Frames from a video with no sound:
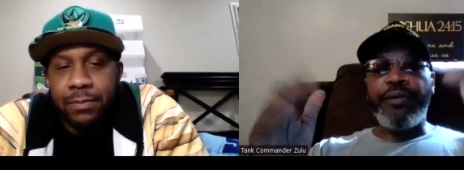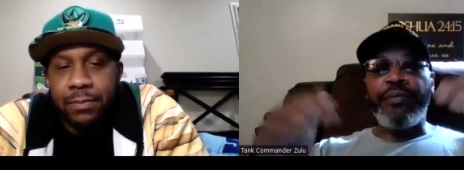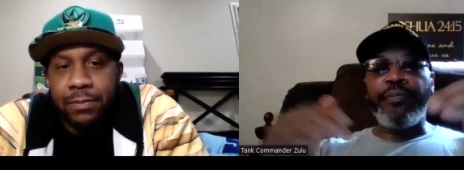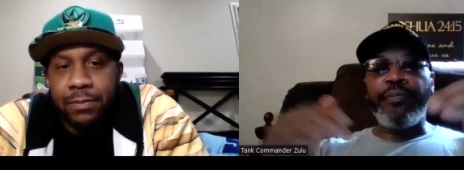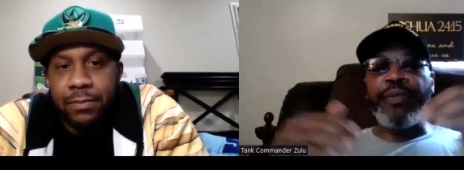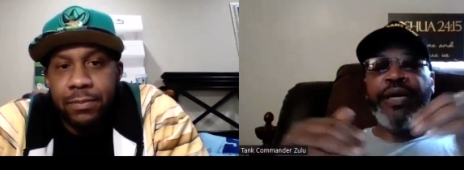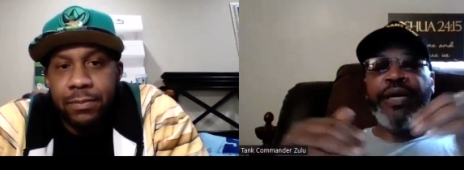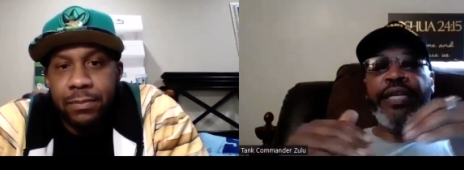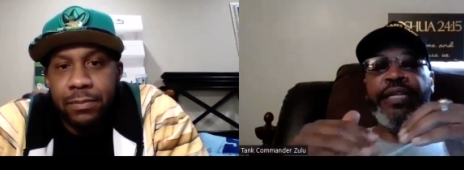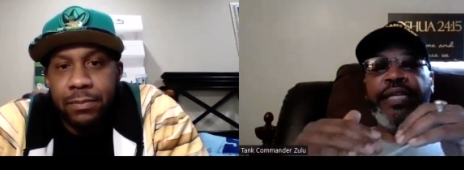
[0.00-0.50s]

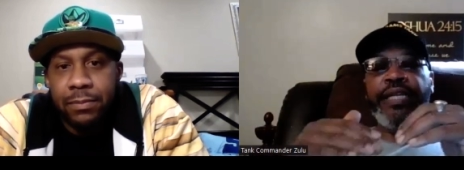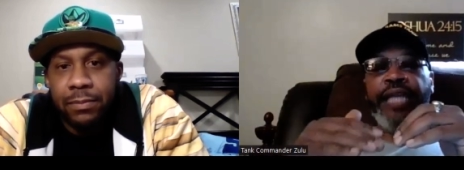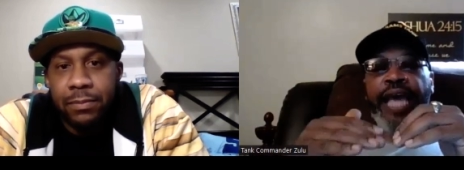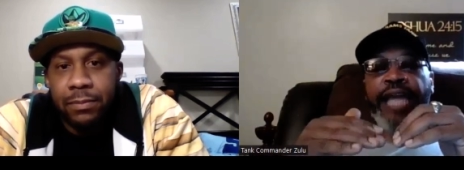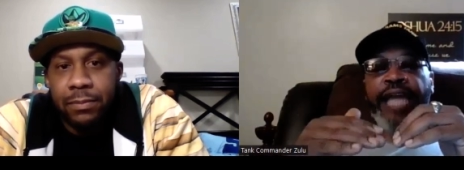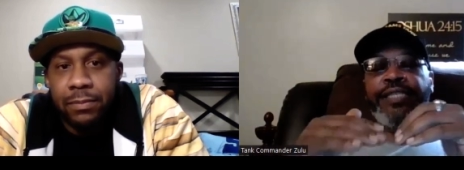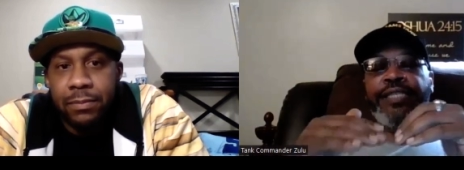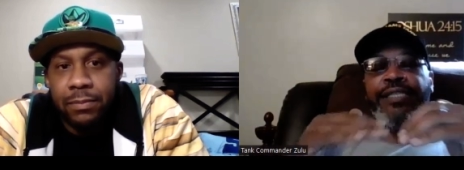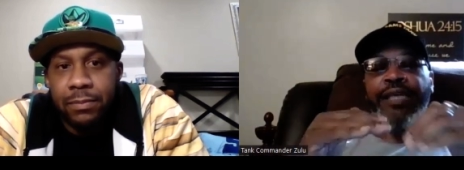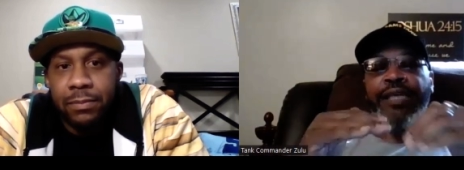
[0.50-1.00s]
Speaker 1: But
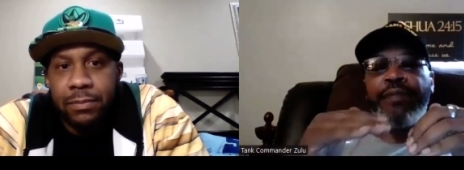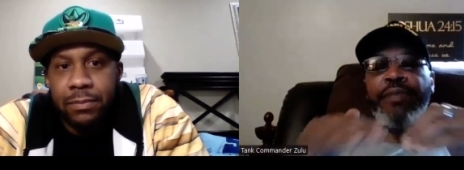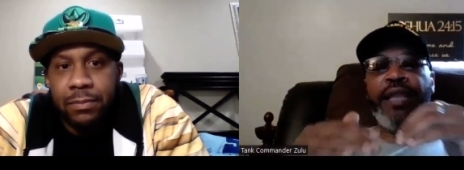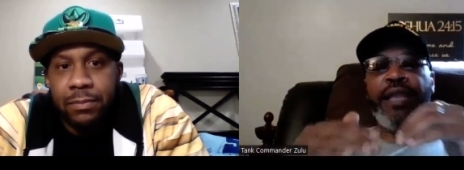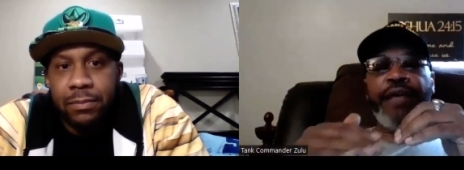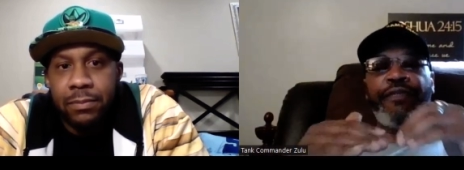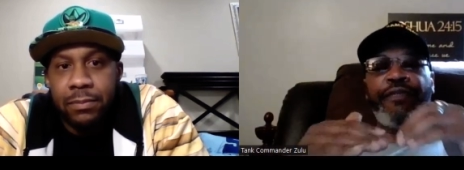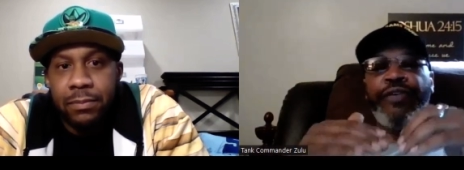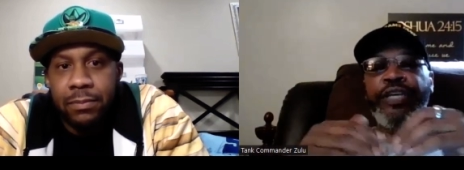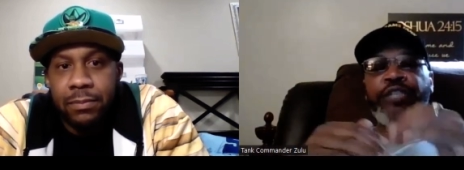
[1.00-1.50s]
at some
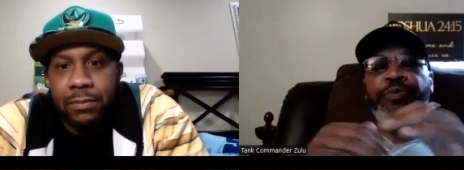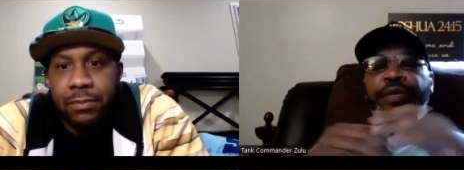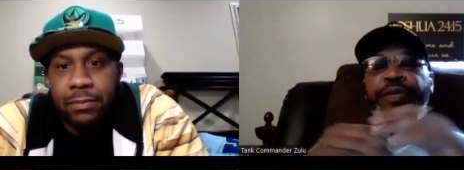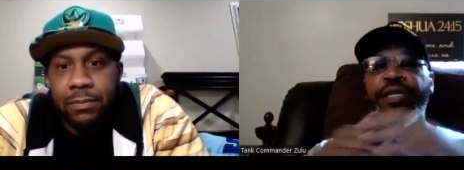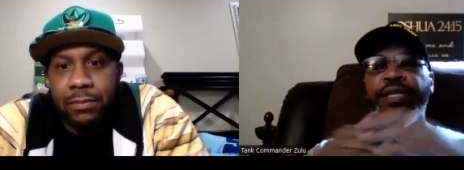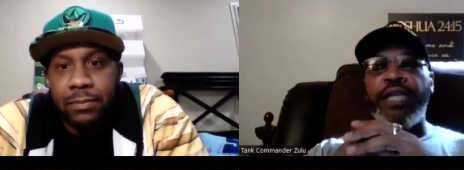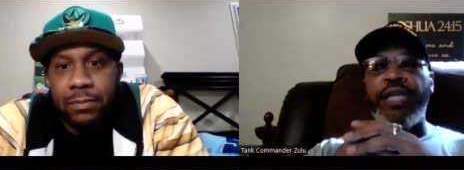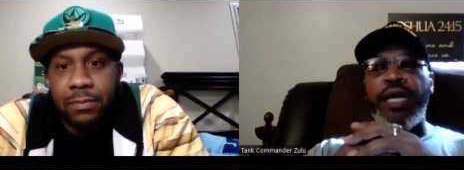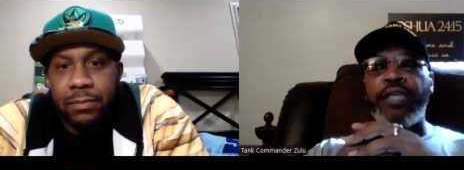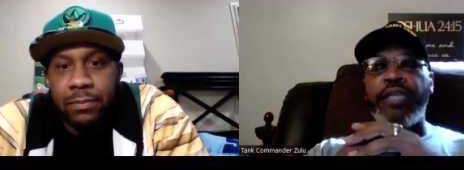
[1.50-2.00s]
level, it's
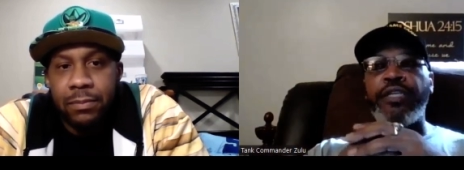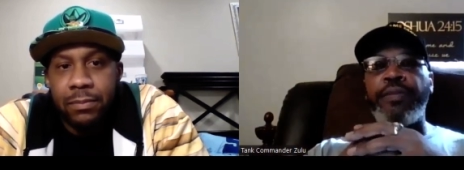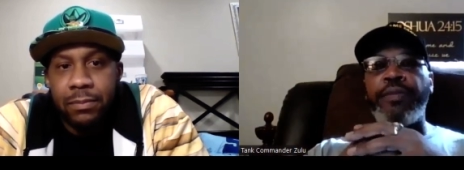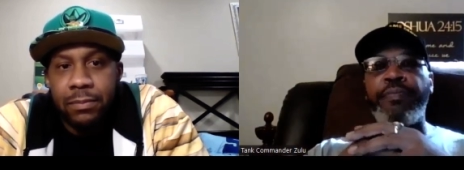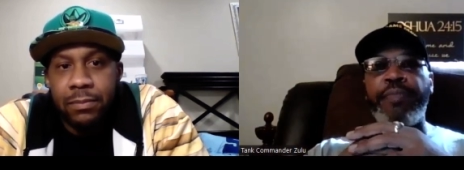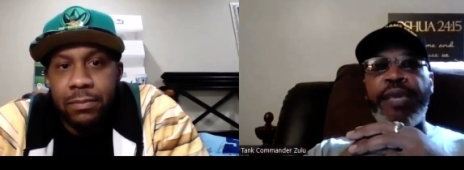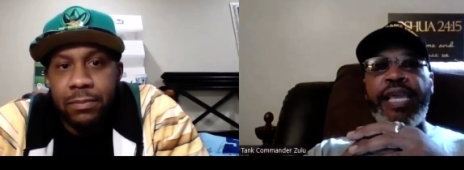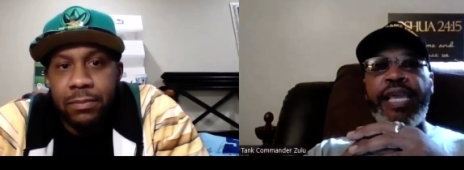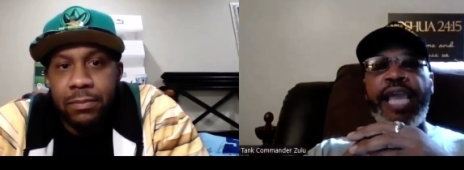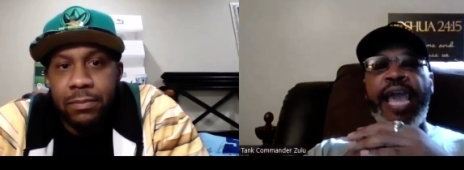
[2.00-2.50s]
been done to
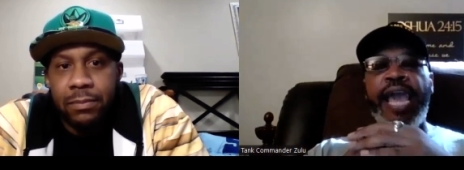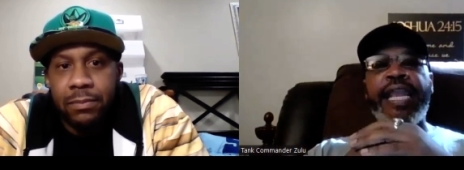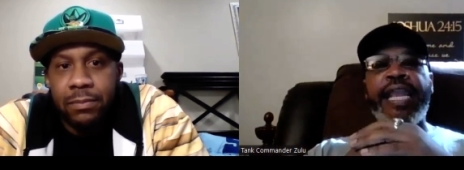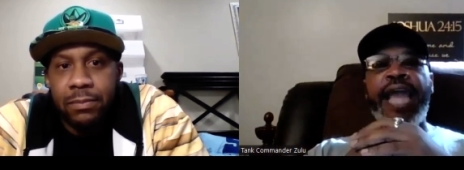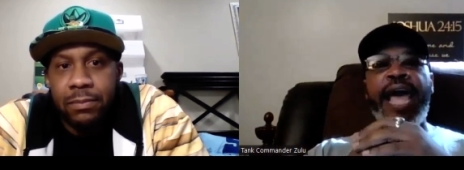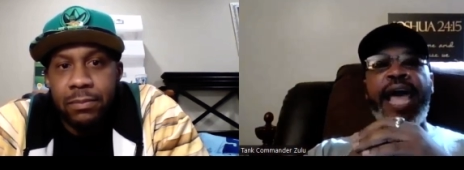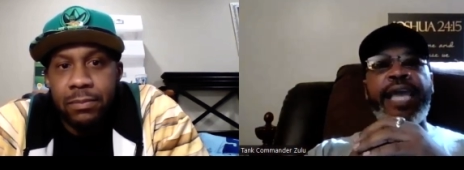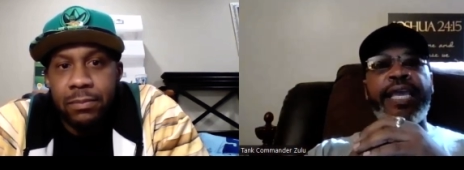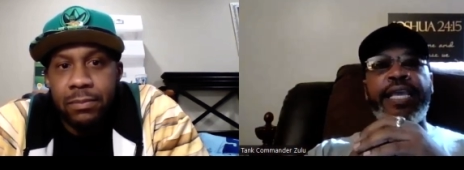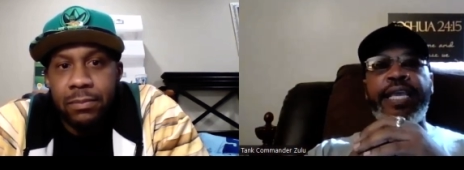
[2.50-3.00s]
me,
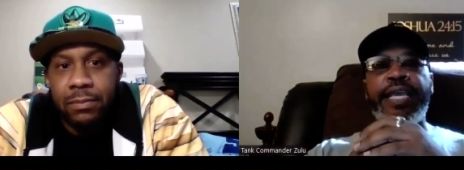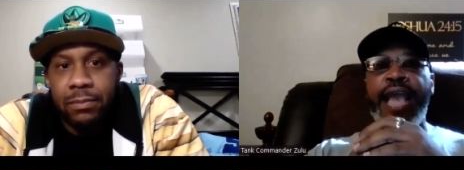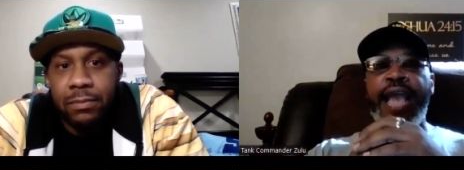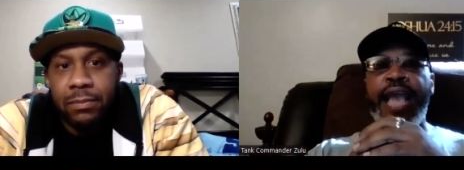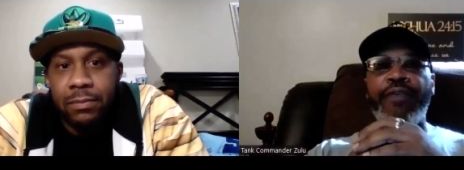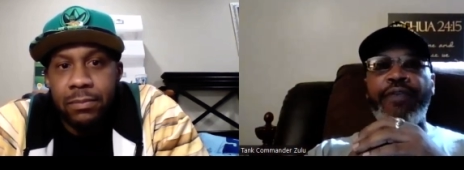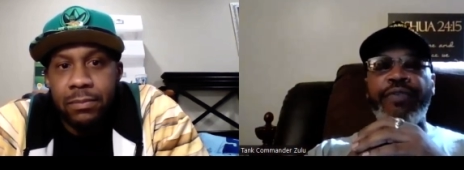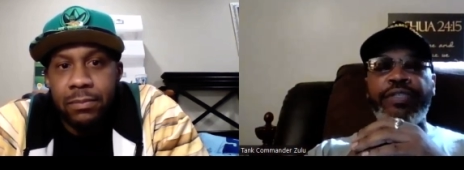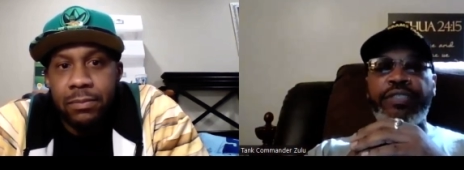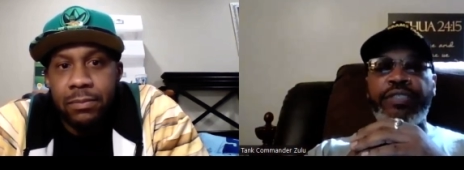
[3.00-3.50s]
and I can
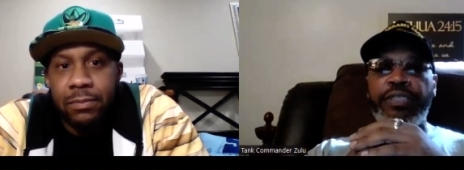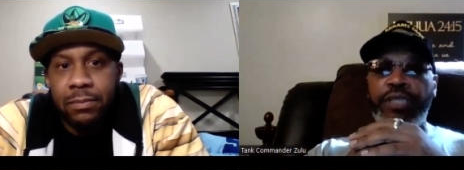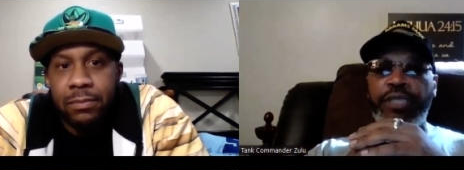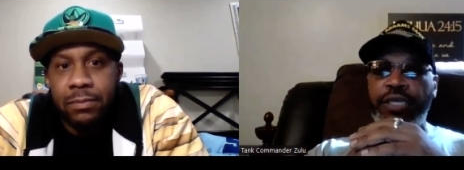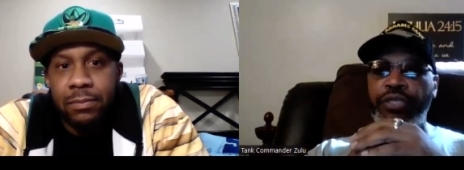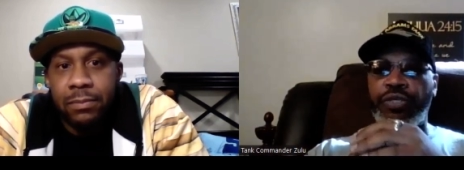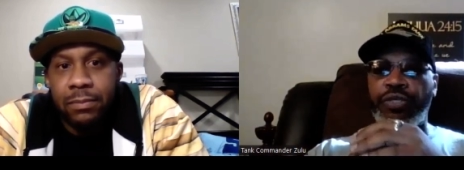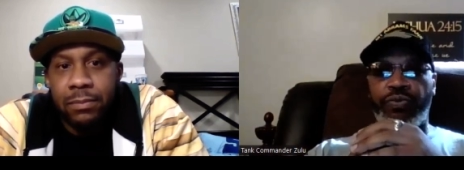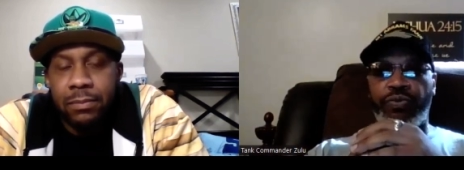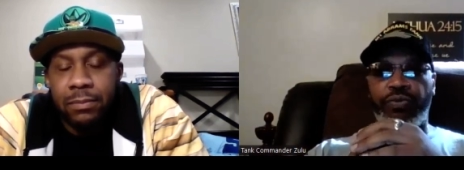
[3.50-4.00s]

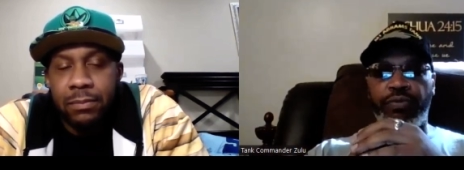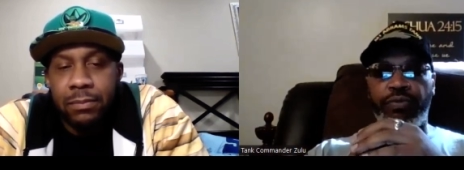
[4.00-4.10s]
guarantee you